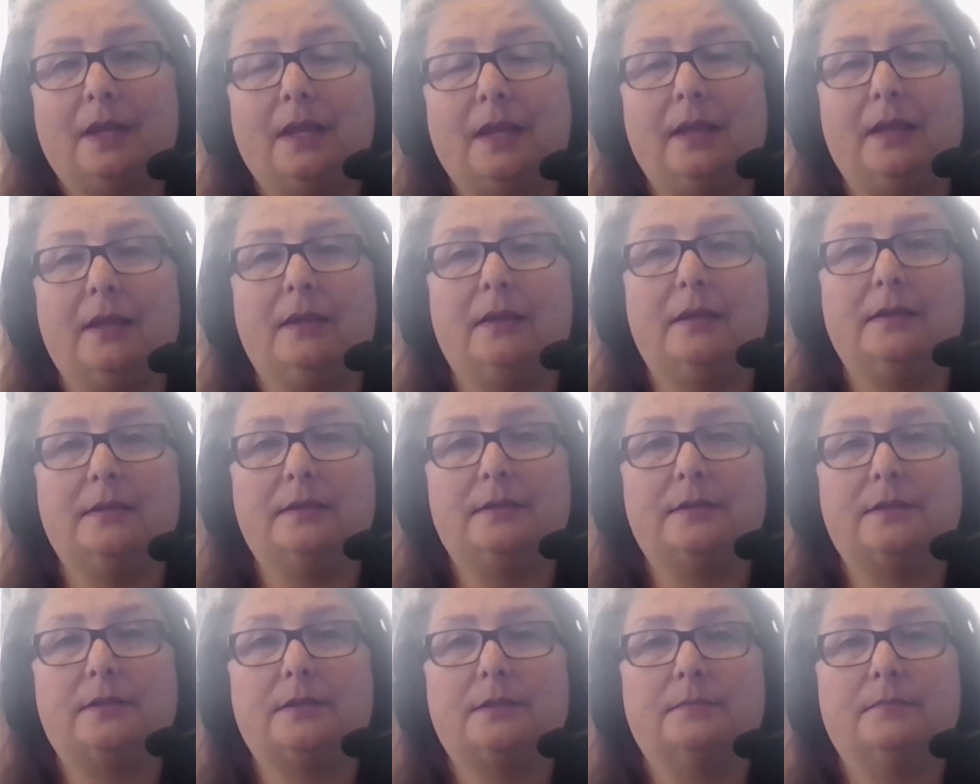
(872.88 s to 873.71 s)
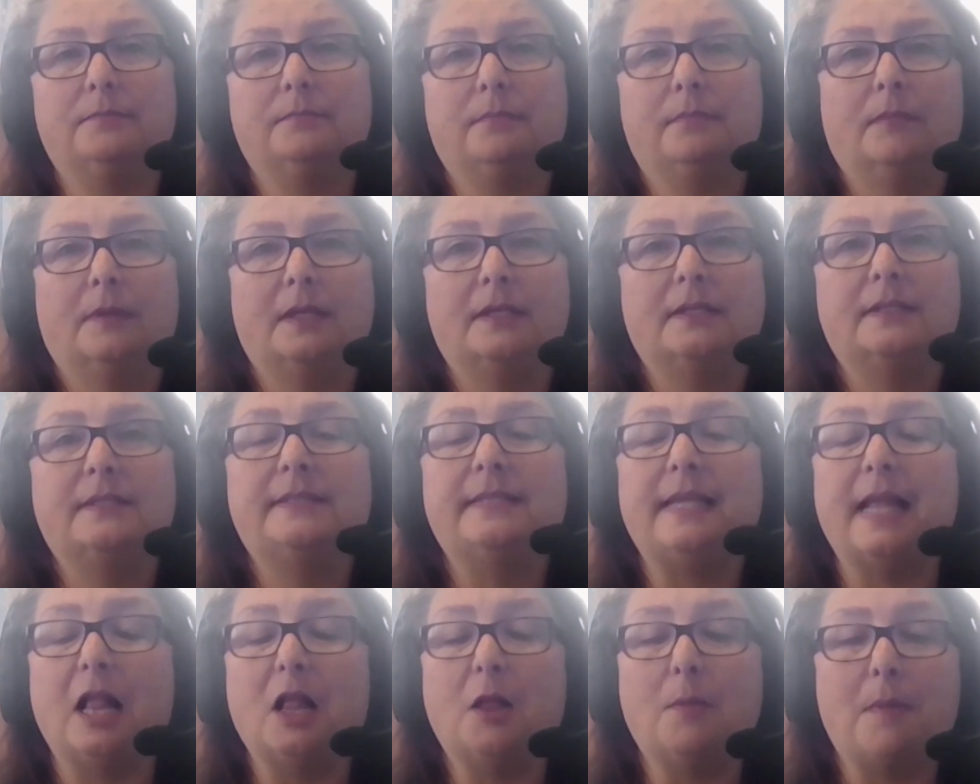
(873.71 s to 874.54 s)
is
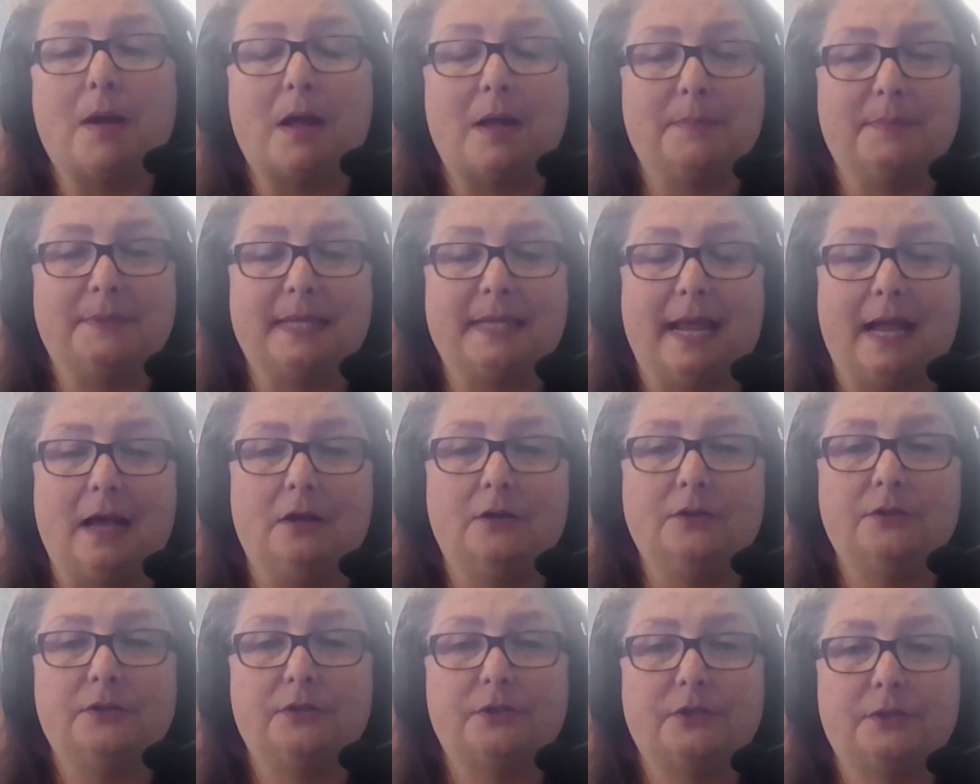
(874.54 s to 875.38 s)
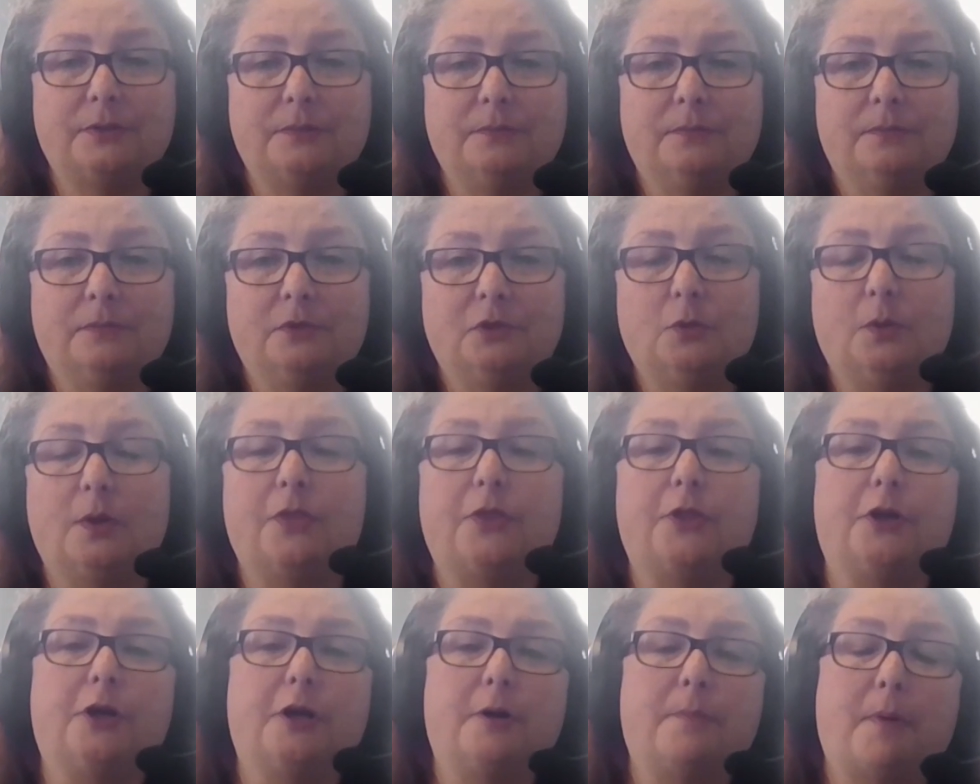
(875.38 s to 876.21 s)
sell mom's house to a
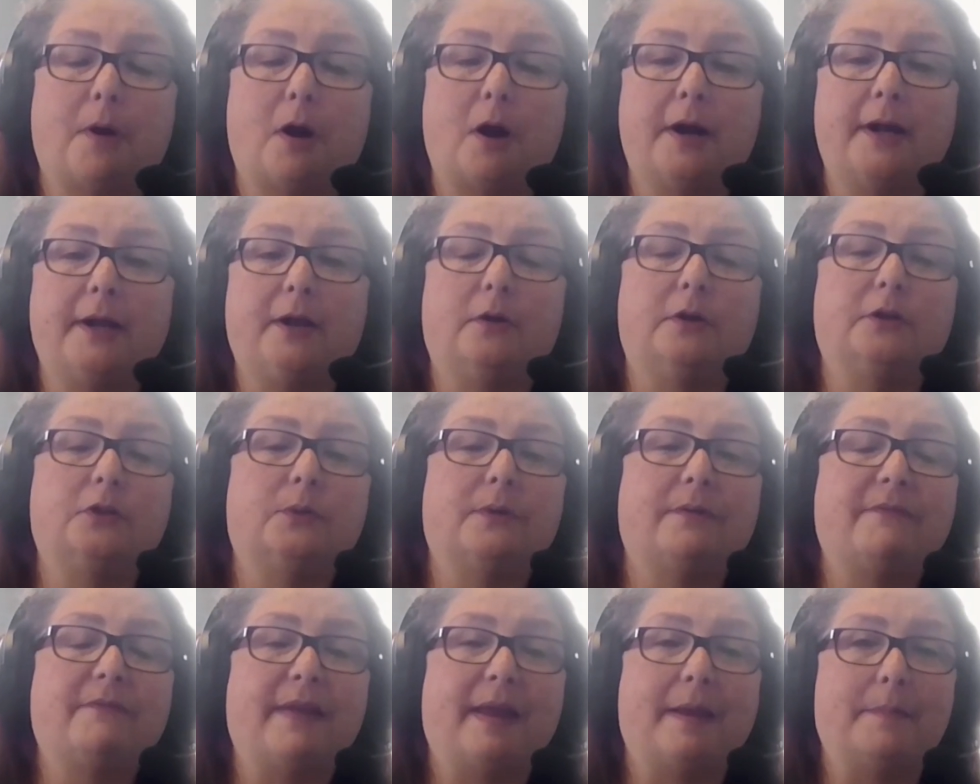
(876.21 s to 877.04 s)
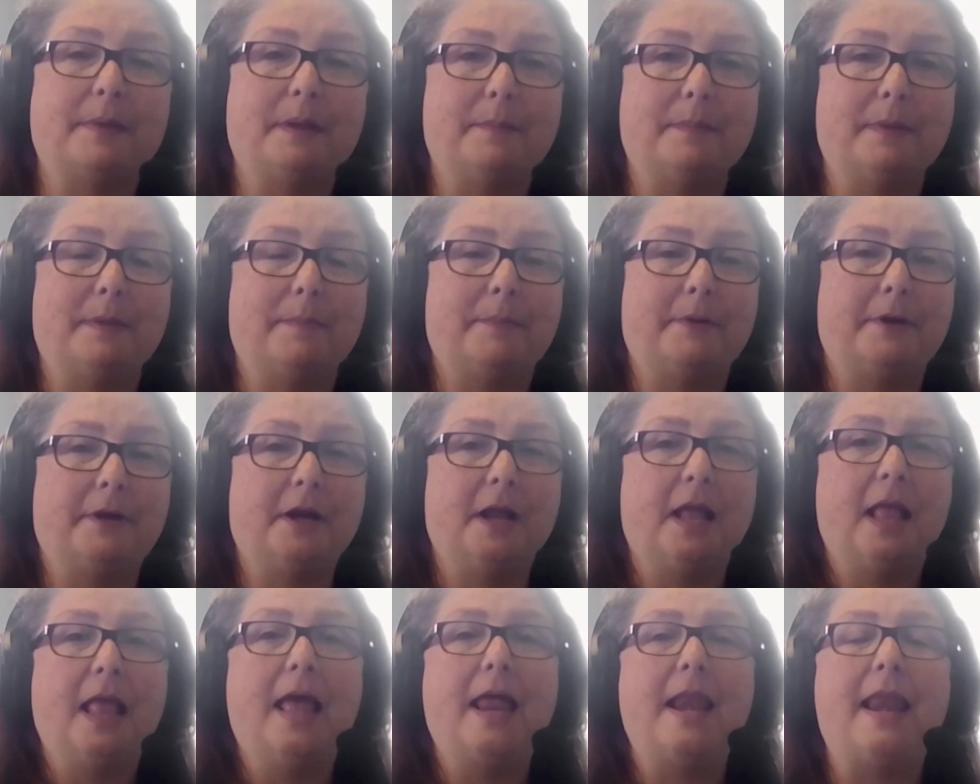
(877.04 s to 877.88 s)
third party or to a family member.
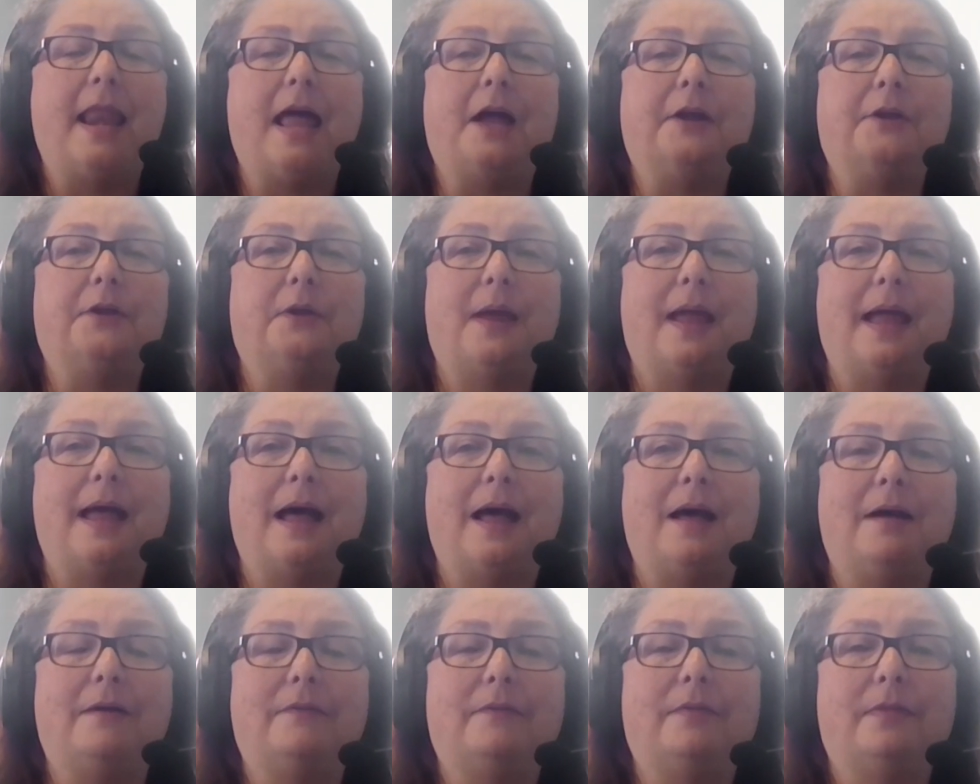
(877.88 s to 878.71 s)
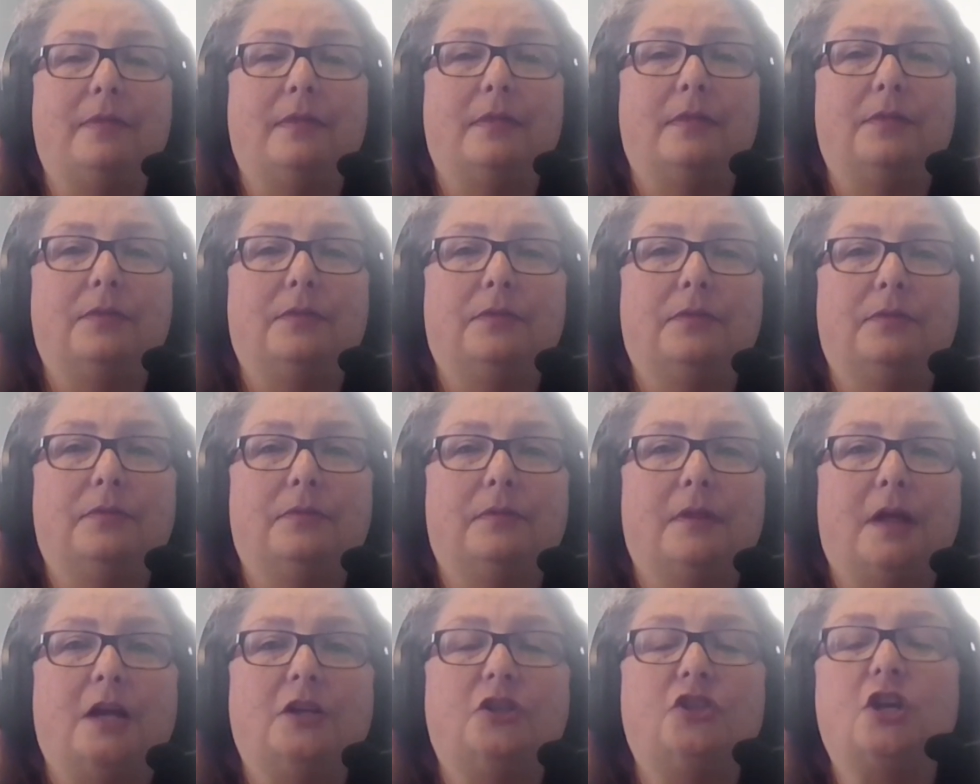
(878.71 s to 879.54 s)
Now you have
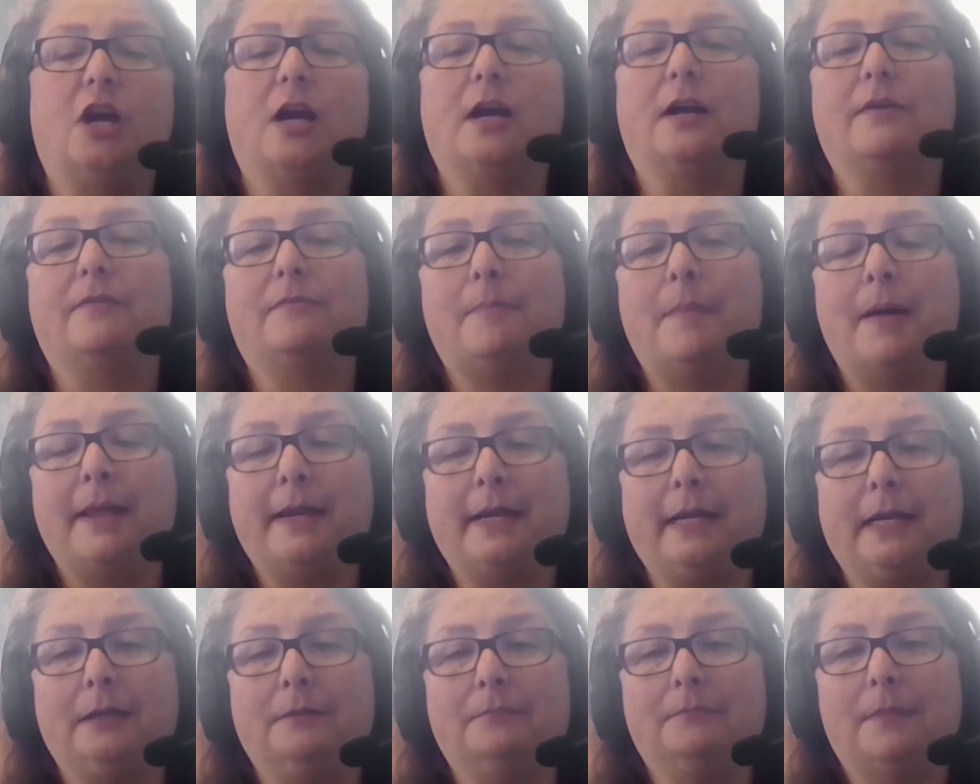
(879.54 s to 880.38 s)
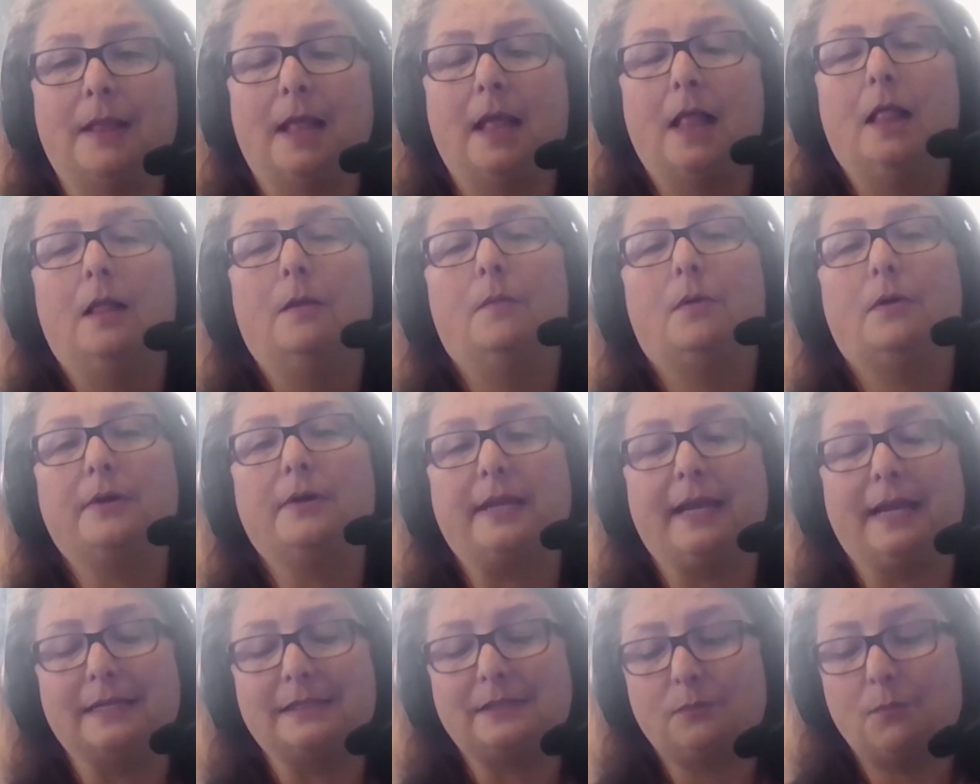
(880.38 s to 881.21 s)
a chunk of money. Well,
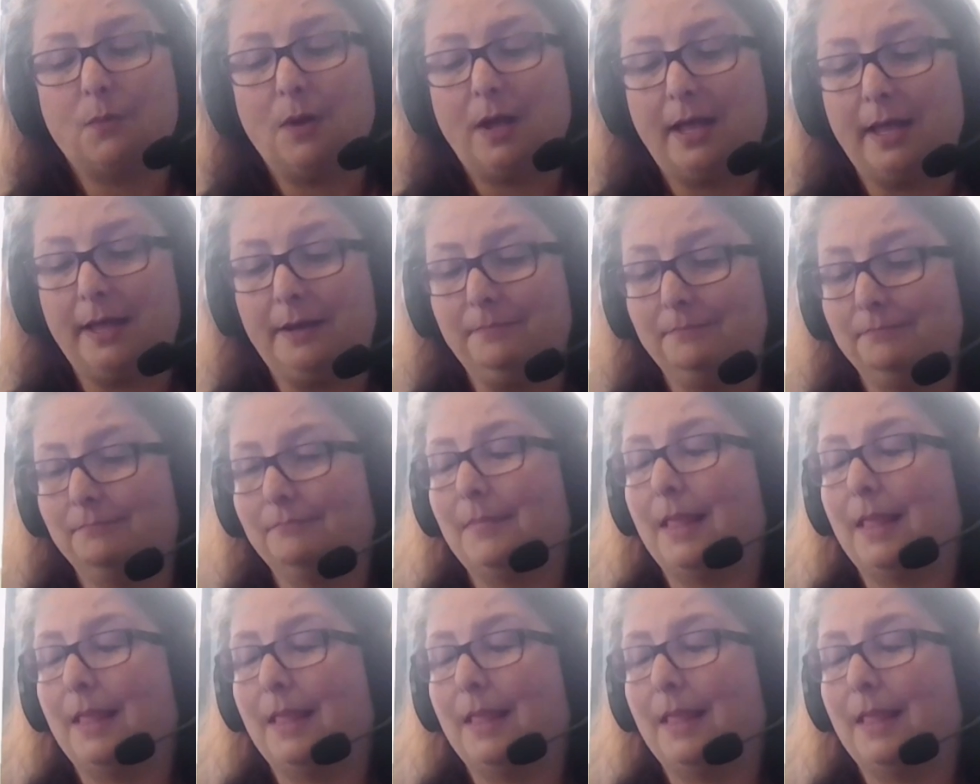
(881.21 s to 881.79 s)
guess what?